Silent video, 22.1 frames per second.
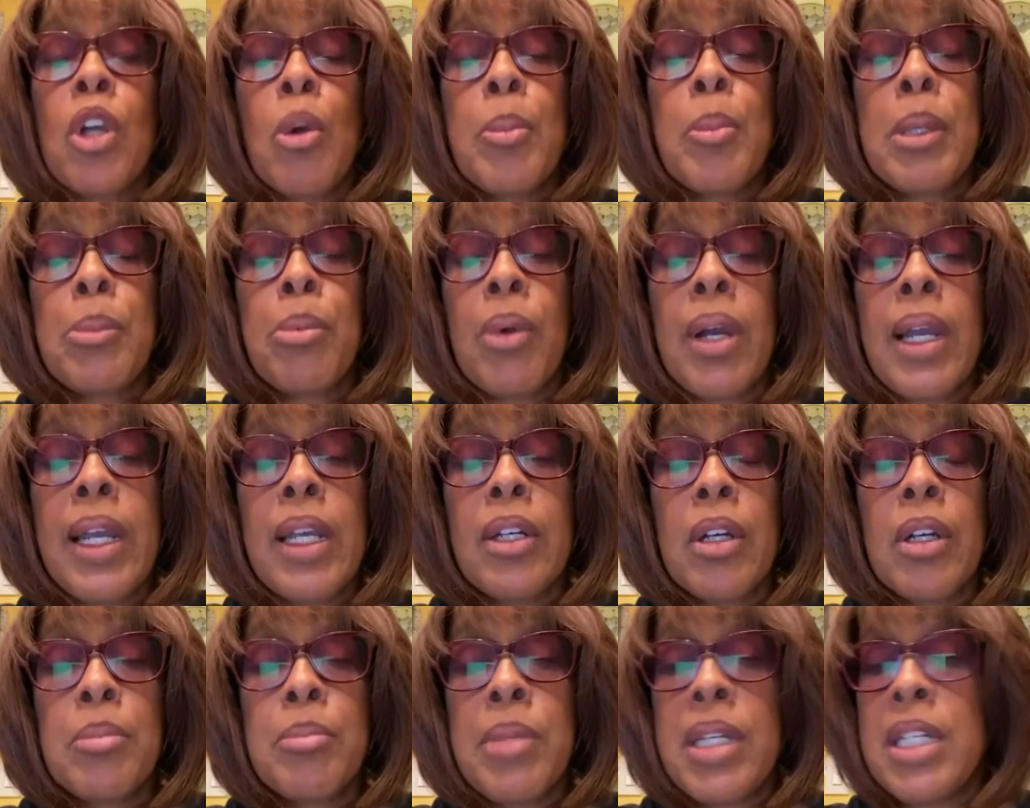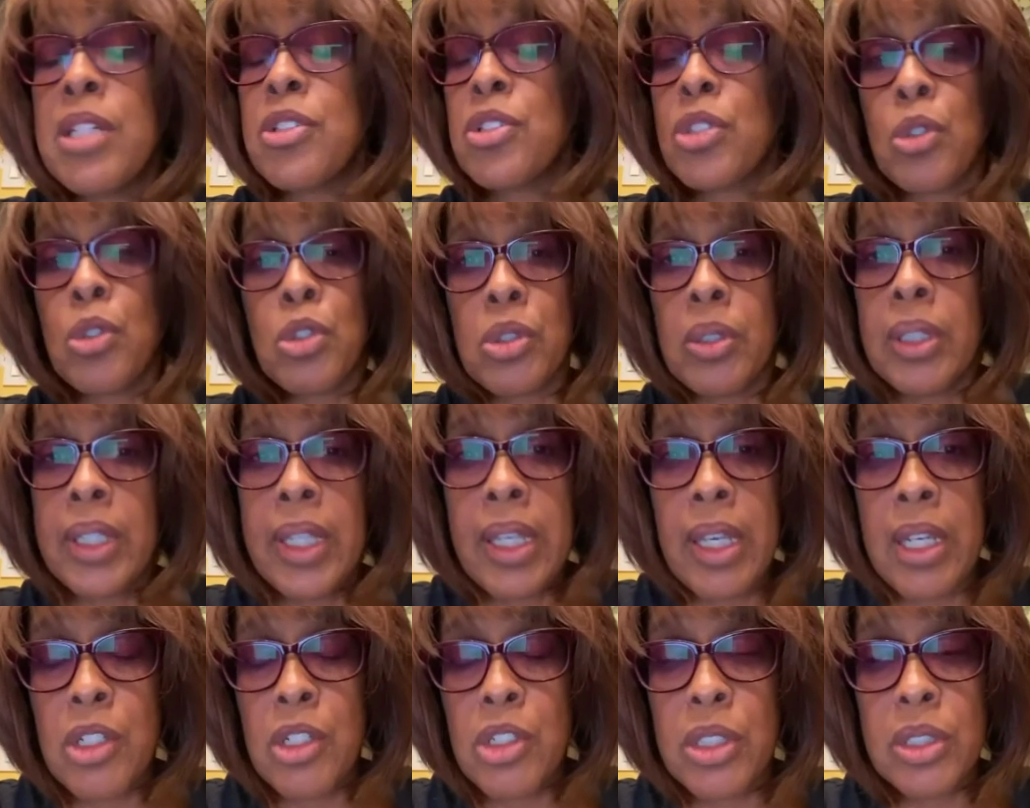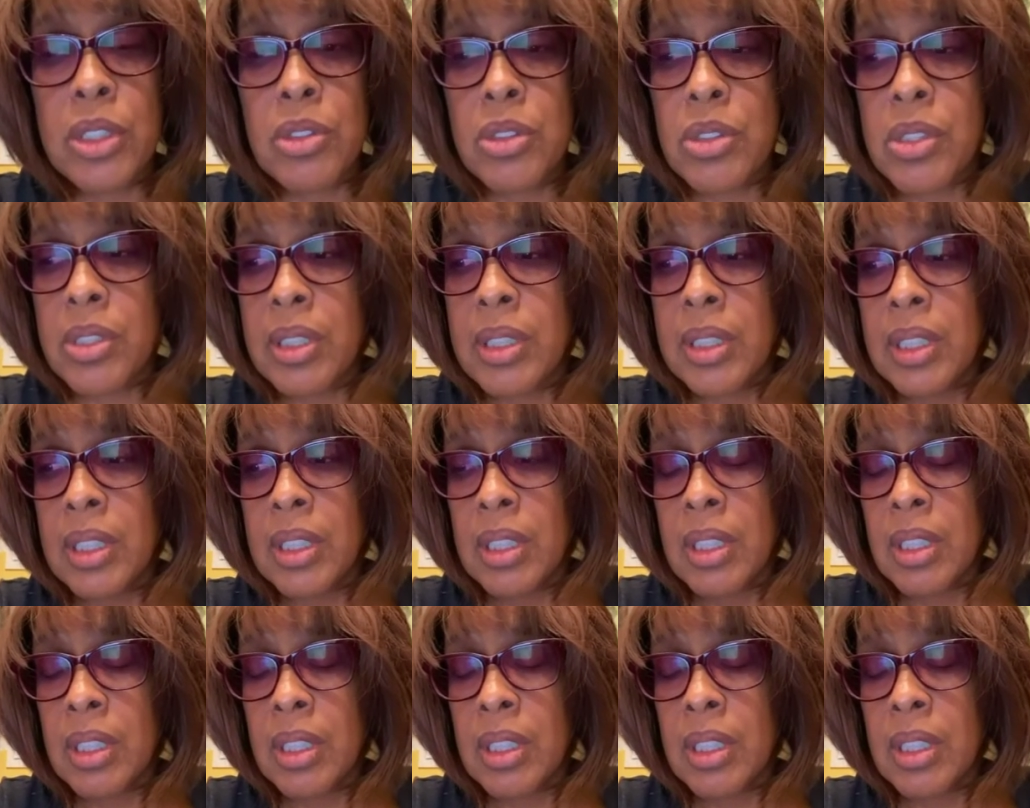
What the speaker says: with Kobe Bryant on many social occasions.